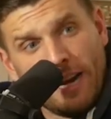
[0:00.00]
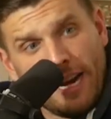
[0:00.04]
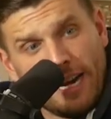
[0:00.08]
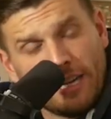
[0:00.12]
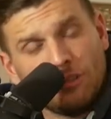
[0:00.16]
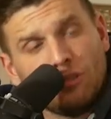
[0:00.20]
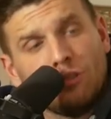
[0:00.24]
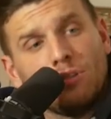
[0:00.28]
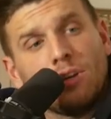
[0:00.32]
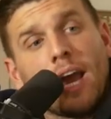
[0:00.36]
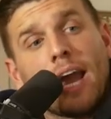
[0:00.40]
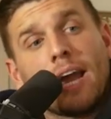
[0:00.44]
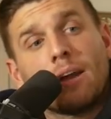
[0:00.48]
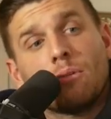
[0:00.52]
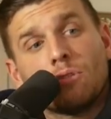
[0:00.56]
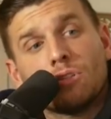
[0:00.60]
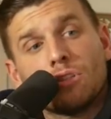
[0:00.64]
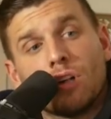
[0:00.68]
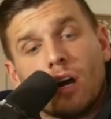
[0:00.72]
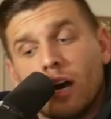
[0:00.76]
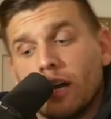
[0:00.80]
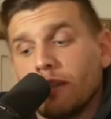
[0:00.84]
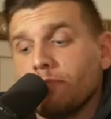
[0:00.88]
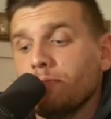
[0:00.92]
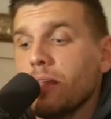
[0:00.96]
Andrew Yang was
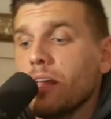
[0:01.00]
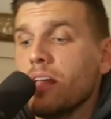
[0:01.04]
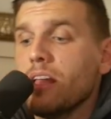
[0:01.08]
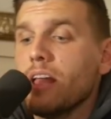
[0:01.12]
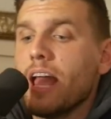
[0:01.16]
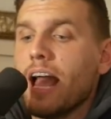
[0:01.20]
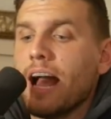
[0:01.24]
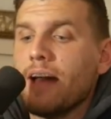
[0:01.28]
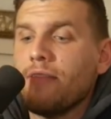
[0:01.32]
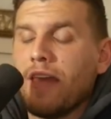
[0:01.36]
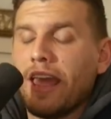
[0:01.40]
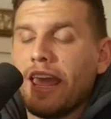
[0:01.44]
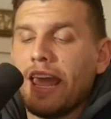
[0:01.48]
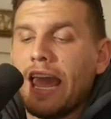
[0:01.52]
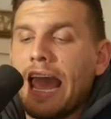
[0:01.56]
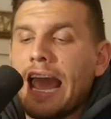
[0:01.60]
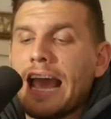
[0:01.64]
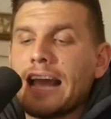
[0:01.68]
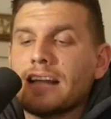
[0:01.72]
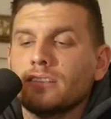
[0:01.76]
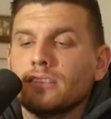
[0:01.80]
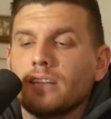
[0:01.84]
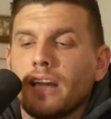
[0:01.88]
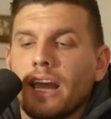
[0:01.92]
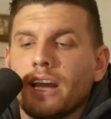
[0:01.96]
on, and they
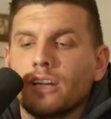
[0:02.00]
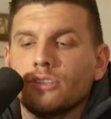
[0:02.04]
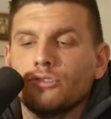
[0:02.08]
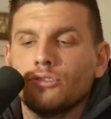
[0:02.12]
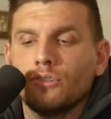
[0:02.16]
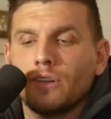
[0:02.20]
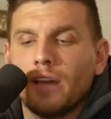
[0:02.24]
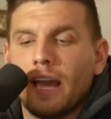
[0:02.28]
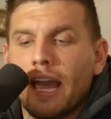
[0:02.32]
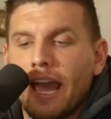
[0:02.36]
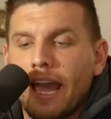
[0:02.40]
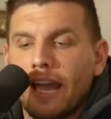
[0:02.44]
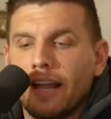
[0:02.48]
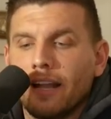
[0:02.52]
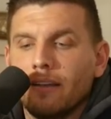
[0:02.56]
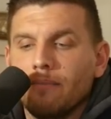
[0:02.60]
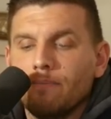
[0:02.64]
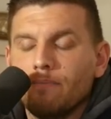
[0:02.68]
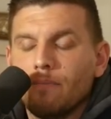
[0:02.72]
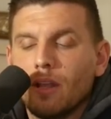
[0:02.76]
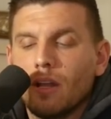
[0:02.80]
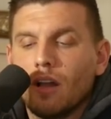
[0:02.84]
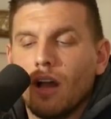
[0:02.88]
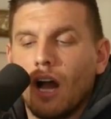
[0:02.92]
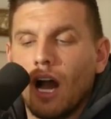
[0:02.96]
asked Andrew Yang
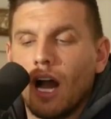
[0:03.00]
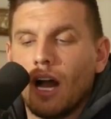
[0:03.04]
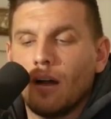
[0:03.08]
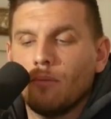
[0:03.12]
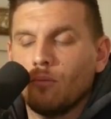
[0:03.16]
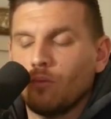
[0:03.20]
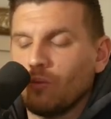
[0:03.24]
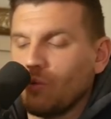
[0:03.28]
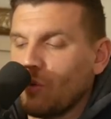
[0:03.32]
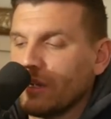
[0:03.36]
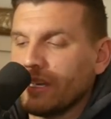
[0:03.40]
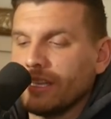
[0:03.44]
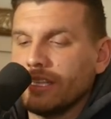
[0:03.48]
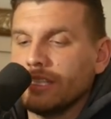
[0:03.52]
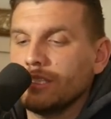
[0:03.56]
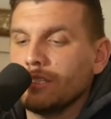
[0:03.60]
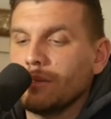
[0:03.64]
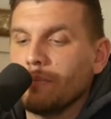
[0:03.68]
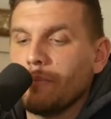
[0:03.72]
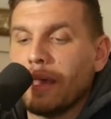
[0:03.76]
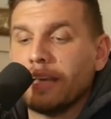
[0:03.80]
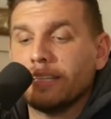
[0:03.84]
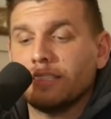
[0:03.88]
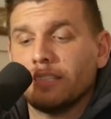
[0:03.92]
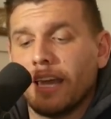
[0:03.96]
um one of these
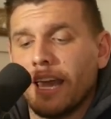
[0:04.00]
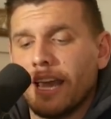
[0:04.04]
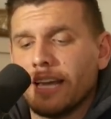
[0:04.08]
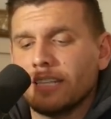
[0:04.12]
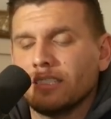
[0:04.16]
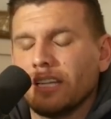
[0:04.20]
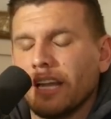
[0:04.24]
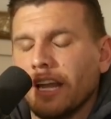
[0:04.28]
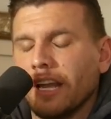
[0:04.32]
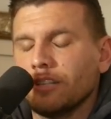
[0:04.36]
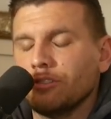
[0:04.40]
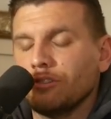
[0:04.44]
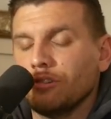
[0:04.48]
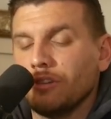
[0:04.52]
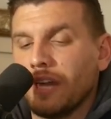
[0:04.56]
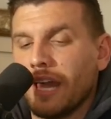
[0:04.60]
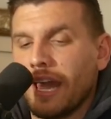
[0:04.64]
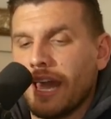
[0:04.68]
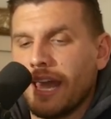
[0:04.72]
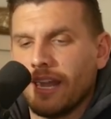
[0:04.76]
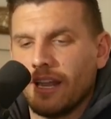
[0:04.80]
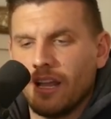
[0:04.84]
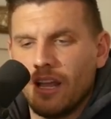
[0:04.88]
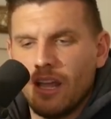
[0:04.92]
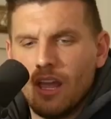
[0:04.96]
debates. They asked Andrew
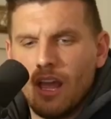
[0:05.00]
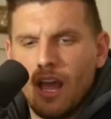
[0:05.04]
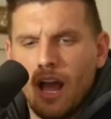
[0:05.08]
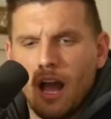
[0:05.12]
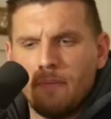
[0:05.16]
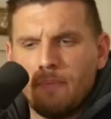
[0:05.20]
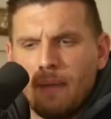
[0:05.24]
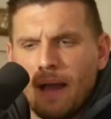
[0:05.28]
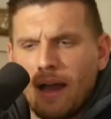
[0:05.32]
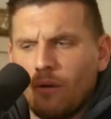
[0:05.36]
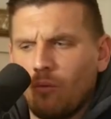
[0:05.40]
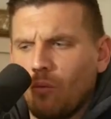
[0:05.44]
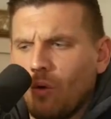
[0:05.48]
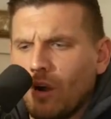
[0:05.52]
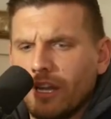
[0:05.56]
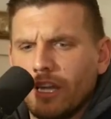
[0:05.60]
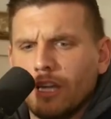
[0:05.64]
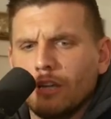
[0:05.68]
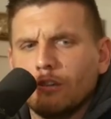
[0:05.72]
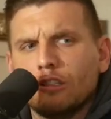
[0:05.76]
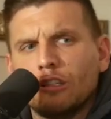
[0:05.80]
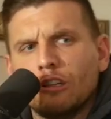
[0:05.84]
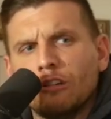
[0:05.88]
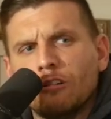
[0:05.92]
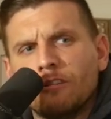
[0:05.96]
Yang about what
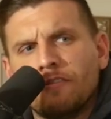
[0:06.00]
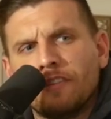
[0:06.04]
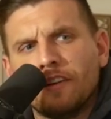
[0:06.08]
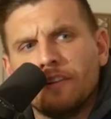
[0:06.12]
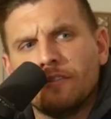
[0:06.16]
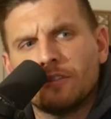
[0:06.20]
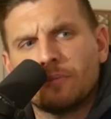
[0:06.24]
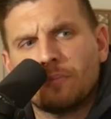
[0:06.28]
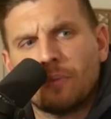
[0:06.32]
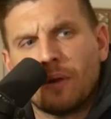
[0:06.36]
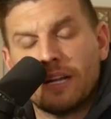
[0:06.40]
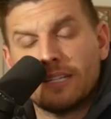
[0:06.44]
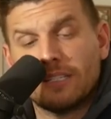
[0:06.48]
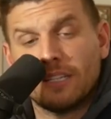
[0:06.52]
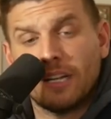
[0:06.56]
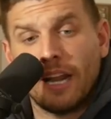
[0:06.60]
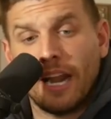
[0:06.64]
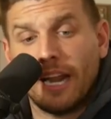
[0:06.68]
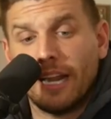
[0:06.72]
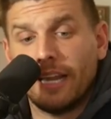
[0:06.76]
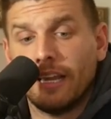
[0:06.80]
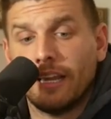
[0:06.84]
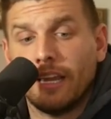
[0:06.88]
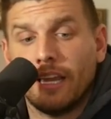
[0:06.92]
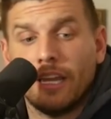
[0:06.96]
he would do if he was president,
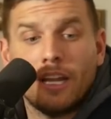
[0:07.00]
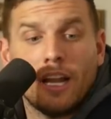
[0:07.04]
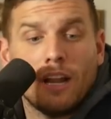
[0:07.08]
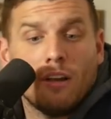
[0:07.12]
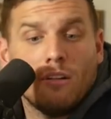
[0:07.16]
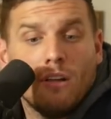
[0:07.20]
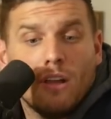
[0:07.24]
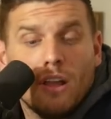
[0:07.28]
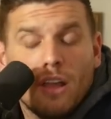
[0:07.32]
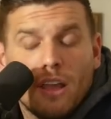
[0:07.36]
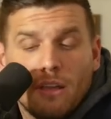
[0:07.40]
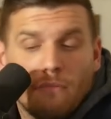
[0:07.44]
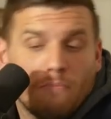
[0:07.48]
and he you know